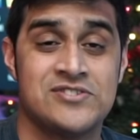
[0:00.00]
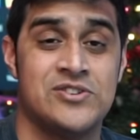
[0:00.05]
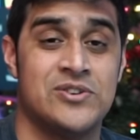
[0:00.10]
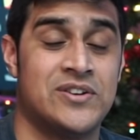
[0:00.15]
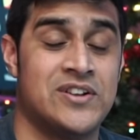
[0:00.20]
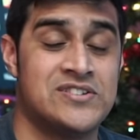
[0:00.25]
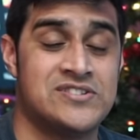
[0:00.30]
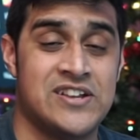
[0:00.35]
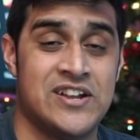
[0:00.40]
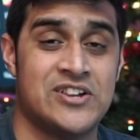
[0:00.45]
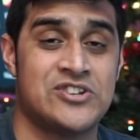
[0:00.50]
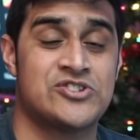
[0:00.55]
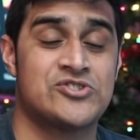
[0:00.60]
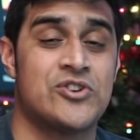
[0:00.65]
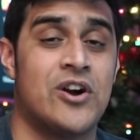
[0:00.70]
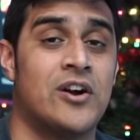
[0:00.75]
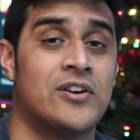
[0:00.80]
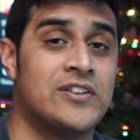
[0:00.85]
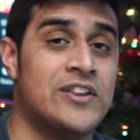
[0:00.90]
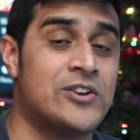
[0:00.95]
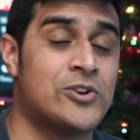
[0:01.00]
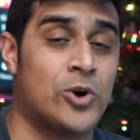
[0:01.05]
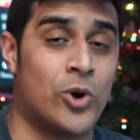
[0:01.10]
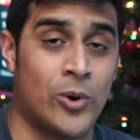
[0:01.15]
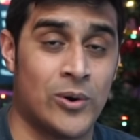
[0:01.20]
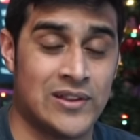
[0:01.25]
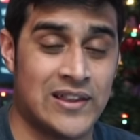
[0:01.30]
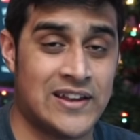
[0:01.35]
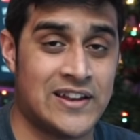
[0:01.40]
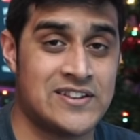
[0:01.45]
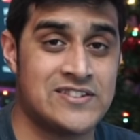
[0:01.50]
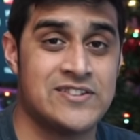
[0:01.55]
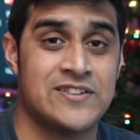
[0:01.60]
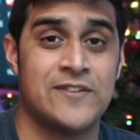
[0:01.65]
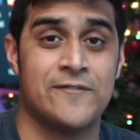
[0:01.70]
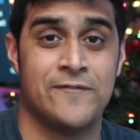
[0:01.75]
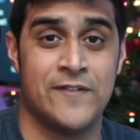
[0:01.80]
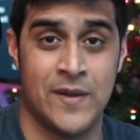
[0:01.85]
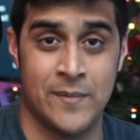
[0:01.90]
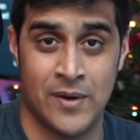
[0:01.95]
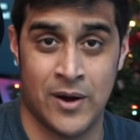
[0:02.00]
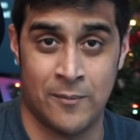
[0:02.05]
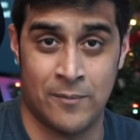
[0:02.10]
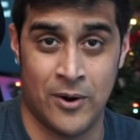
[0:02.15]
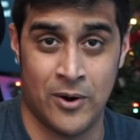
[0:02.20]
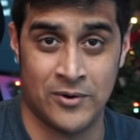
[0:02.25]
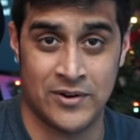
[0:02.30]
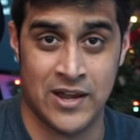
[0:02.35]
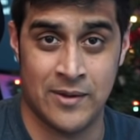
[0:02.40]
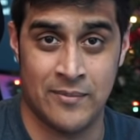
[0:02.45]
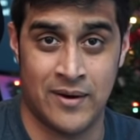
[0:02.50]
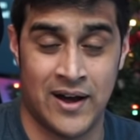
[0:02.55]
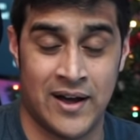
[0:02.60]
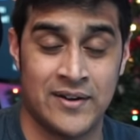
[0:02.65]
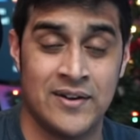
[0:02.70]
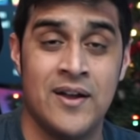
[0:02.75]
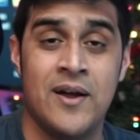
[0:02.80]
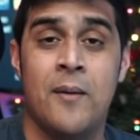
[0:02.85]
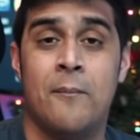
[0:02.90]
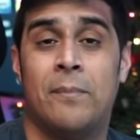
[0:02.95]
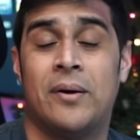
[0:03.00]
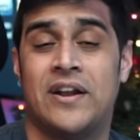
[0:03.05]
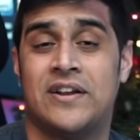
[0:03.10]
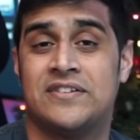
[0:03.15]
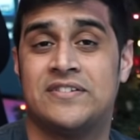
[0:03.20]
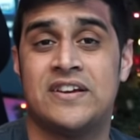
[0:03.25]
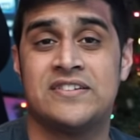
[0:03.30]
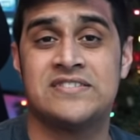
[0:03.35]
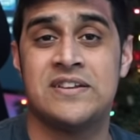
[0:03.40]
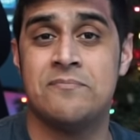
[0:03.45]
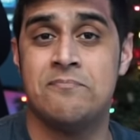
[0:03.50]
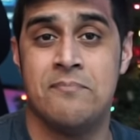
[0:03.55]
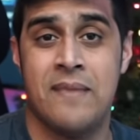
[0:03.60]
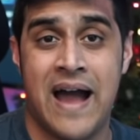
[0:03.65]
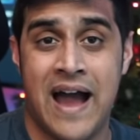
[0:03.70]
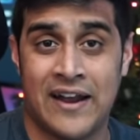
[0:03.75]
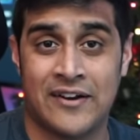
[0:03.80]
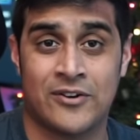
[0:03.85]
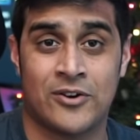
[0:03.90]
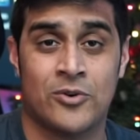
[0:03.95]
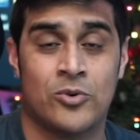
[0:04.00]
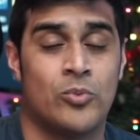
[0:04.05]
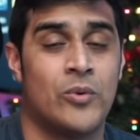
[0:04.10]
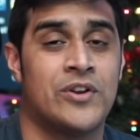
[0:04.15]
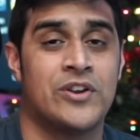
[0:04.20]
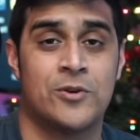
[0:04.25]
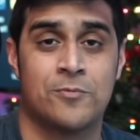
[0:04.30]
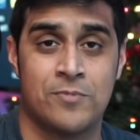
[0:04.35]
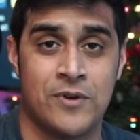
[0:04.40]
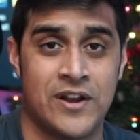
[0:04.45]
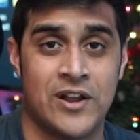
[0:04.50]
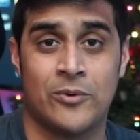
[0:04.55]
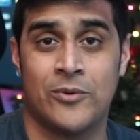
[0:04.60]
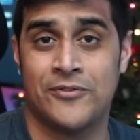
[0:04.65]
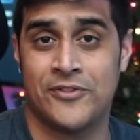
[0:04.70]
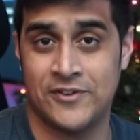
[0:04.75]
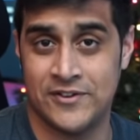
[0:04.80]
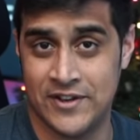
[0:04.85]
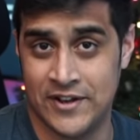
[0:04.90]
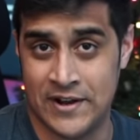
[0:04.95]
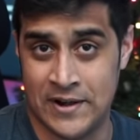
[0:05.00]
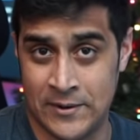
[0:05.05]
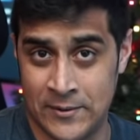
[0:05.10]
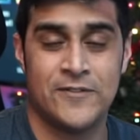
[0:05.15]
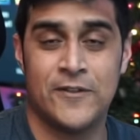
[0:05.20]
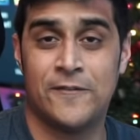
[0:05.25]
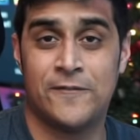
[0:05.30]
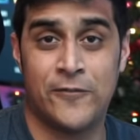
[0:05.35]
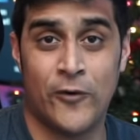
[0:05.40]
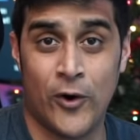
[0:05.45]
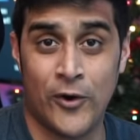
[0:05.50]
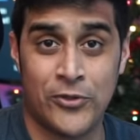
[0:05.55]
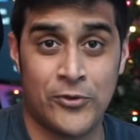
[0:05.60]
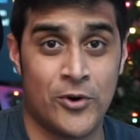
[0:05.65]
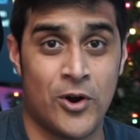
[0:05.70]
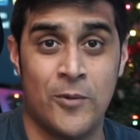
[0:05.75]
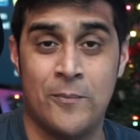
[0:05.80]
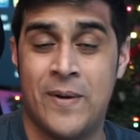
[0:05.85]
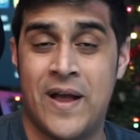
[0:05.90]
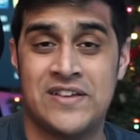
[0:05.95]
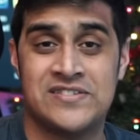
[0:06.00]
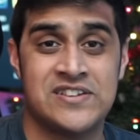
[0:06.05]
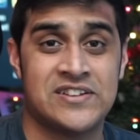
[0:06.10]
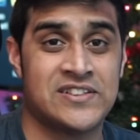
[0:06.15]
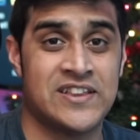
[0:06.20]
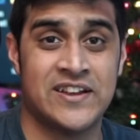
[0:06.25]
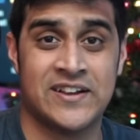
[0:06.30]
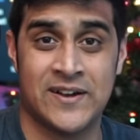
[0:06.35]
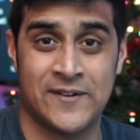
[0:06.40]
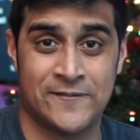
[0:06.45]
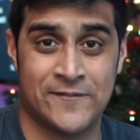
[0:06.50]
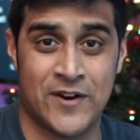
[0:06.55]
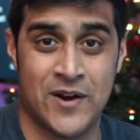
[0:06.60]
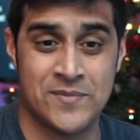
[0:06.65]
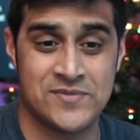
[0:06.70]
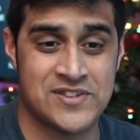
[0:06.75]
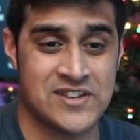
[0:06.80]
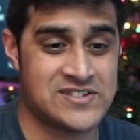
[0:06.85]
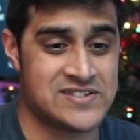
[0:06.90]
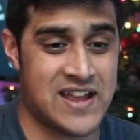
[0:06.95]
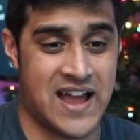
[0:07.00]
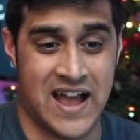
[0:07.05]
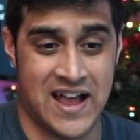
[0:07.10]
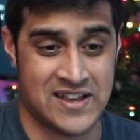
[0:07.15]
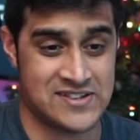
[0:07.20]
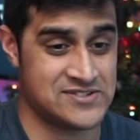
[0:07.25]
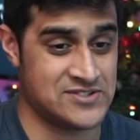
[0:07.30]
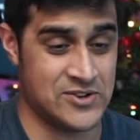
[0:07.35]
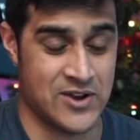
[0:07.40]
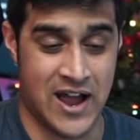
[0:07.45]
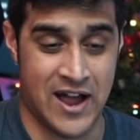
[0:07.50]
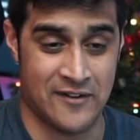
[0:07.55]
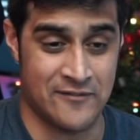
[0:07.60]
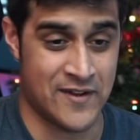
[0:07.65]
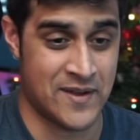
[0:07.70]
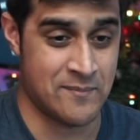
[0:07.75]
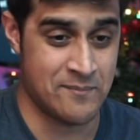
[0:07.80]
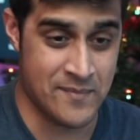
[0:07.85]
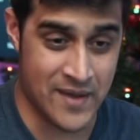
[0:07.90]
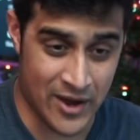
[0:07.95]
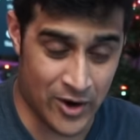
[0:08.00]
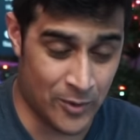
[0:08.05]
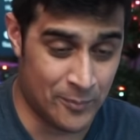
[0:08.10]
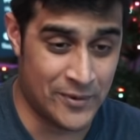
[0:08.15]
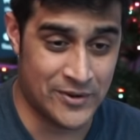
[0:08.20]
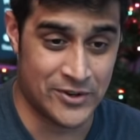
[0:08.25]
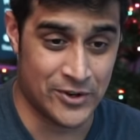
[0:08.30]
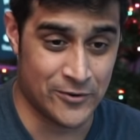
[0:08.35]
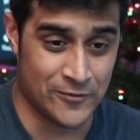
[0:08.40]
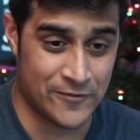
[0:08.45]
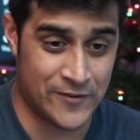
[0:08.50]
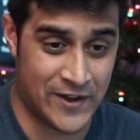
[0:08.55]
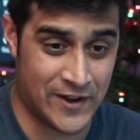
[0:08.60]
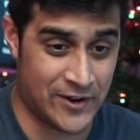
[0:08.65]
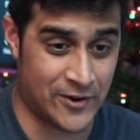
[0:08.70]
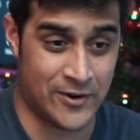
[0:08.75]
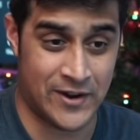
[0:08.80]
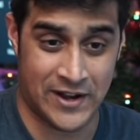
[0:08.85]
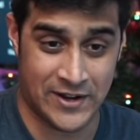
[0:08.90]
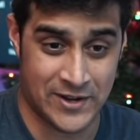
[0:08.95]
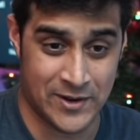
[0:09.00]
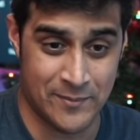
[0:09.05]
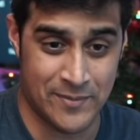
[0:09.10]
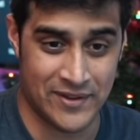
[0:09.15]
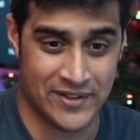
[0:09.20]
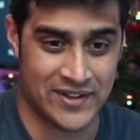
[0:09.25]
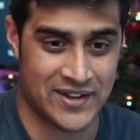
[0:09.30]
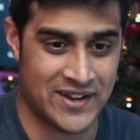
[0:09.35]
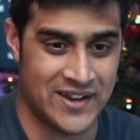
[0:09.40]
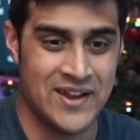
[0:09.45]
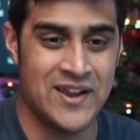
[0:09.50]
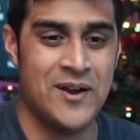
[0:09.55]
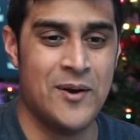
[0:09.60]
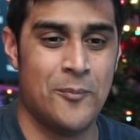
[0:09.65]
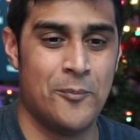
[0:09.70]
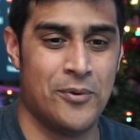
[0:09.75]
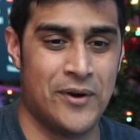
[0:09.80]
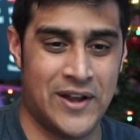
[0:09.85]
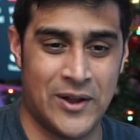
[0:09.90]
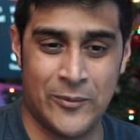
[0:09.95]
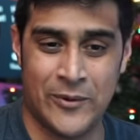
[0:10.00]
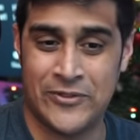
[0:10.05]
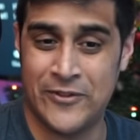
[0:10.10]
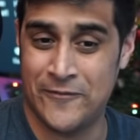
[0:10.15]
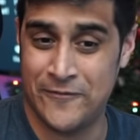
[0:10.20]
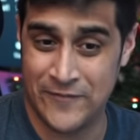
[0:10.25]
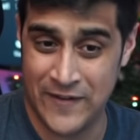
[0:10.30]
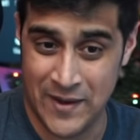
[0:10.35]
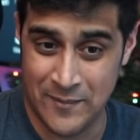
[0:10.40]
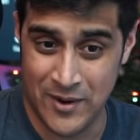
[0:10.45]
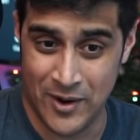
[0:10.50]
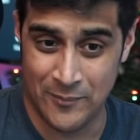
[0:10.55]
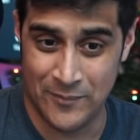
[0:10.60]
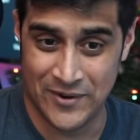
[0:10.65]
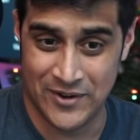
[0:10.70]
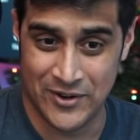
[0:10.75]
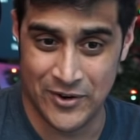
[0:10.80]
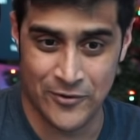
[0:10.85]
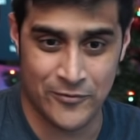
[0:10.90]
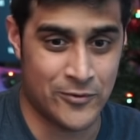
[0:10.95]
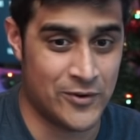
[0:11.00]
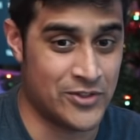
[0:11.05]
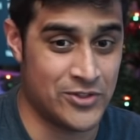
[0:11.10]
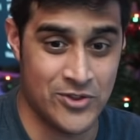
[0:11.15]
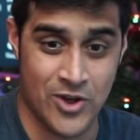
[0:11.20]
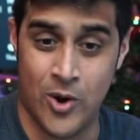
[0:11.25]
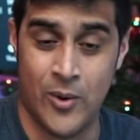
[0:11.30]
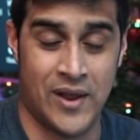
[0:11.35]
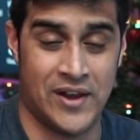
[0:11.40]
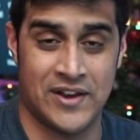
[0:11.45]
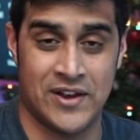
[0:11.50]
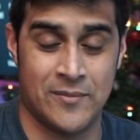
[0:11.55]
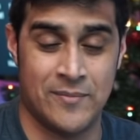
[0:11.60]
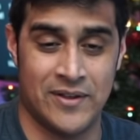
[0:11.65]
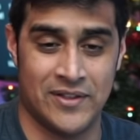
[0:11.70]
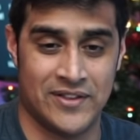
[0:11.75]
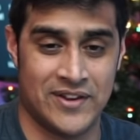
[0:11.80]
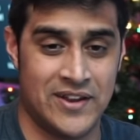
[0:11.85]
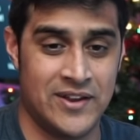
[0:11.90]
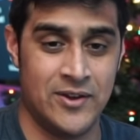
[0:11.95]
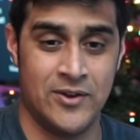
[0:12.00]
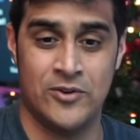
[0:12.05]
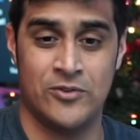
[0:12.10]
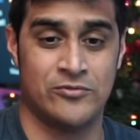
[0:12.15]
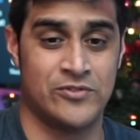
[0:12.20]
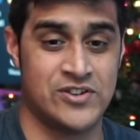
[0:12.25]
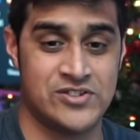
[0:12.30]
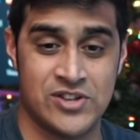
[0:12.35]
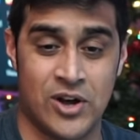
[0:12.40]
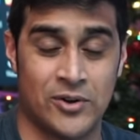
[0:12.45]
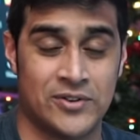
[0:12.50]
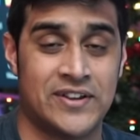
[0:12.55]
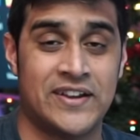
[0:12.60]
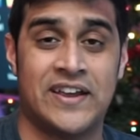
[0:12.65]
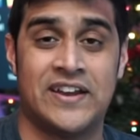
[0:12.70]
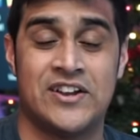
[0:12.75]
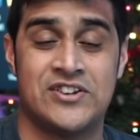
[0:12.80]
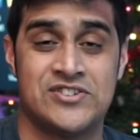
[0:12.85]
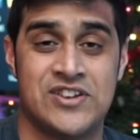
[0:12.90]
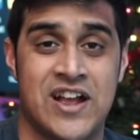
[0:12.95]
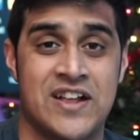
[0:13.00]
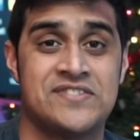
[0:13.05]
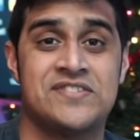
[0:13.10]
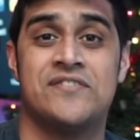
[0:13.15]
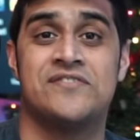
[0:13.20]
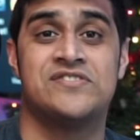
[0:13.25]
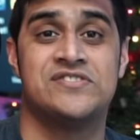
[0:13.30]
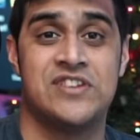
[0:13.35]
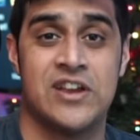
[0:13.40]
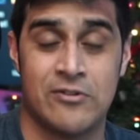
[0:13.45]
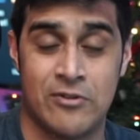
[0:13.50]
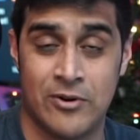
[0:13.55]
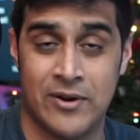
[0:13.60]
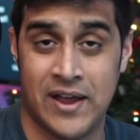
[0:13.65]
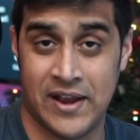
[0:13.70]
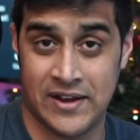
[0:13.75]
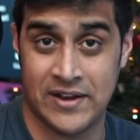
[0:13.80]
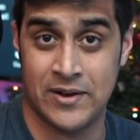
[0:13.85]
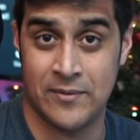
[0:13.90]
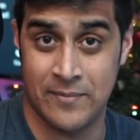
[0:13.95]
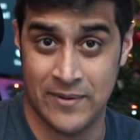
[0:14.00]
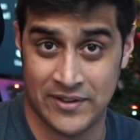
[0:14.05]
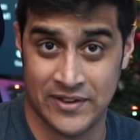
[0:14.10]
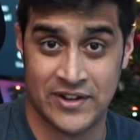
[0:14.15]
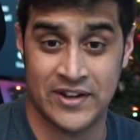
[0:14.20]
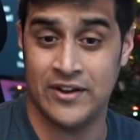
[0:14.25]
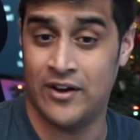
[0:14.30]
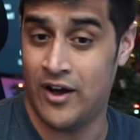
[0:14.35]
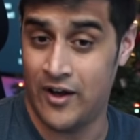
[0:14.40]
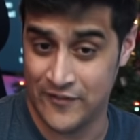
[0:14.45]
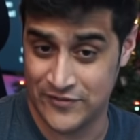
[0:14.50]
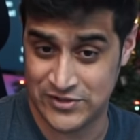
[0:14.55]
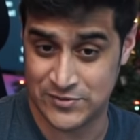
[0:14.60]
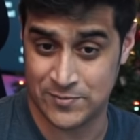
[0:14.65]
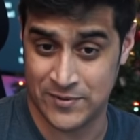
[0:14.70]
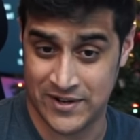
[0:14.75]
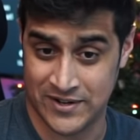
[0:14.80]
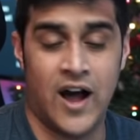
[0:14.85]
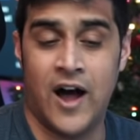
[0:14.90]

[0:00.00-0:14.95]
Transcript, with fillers: So you can see it's strongly correlated to the female Pokemon, but it doesn't matter when you're breeding with a Ditto. The fourth row basically confirms this, as you have a male Bidoof here, hidden ability, breeding with a female Bidoof with no hidden ability, resulting in a chance of 0 hidden ability offspring.